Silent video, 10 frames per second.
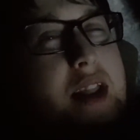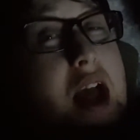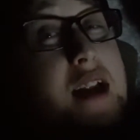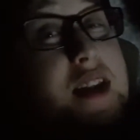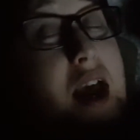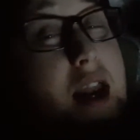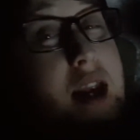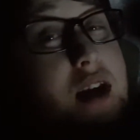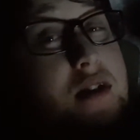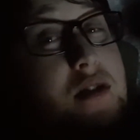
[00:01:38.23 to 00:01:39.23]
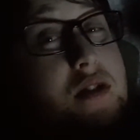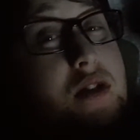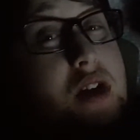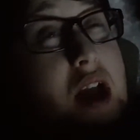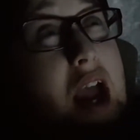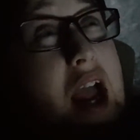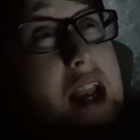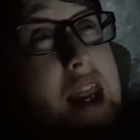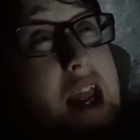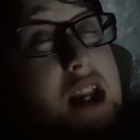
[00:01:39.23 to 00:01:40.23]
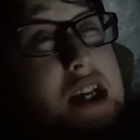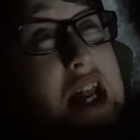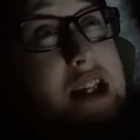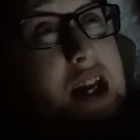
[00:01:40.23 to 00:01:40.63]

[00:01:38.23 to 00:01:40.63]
that day, at the end of that